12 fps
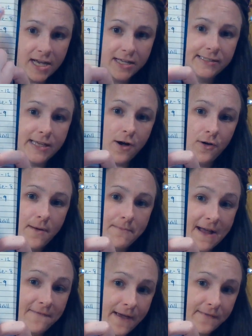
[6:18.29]
So
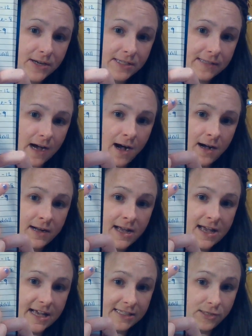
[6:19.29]
my favorite song
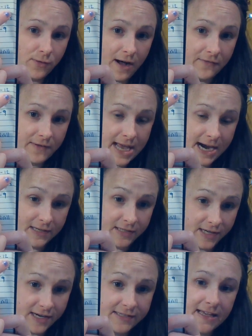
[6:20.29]
is 12
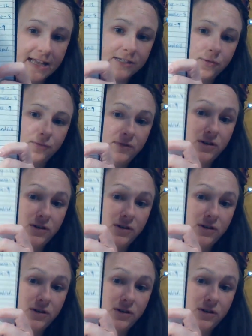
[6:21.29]
characters, and